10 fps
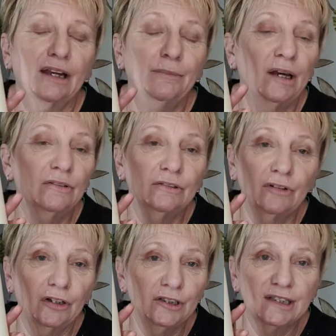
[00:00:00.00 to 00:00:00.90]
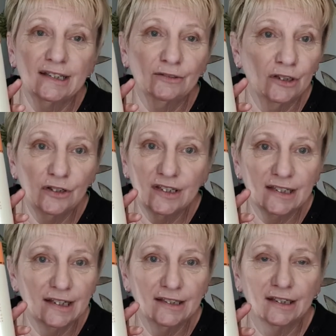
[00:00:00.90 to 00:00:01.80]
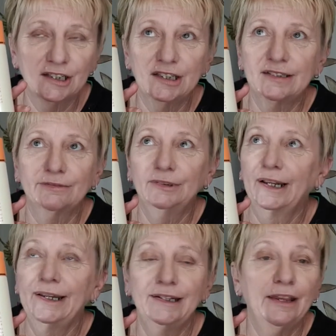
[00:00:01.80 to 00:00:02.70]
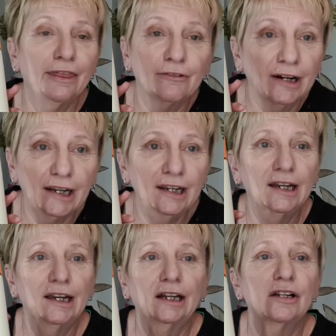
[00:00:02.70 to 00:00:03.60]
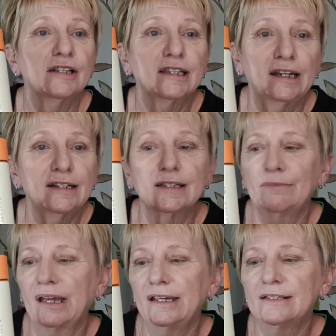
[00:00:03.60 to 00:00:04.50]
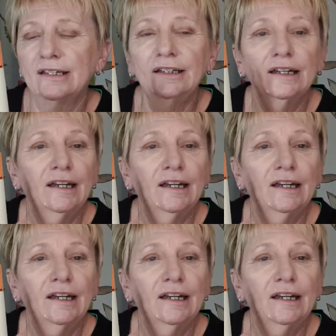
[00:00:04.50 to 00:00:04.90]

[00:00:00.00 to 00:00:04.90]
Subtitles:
Imelda Roche still uses this, and she's, what, 83, and her skin is amazing.